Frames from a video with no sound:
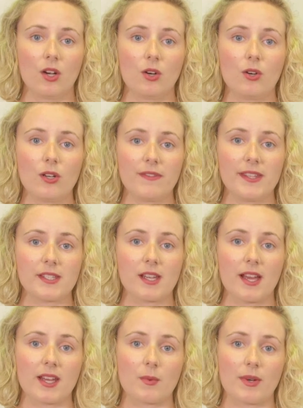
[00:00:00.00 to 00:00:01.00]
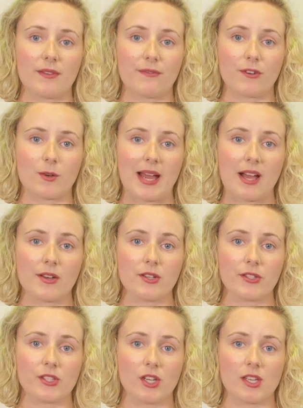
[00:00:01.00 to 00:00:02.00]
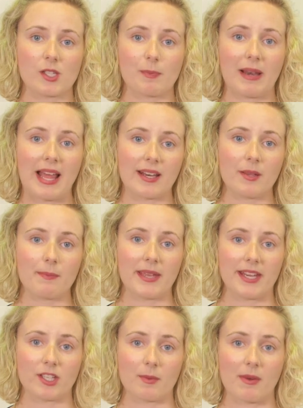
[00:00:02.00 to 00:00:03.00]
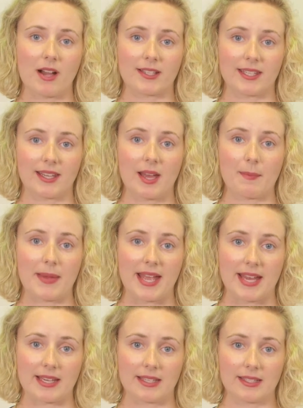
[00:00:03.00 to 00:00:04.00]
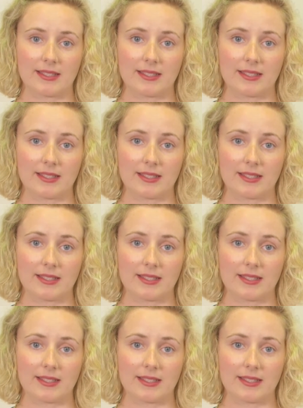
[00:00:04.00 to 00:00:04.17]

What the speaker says: All of this learning will inform how your students plan and pitch a marketing campaign.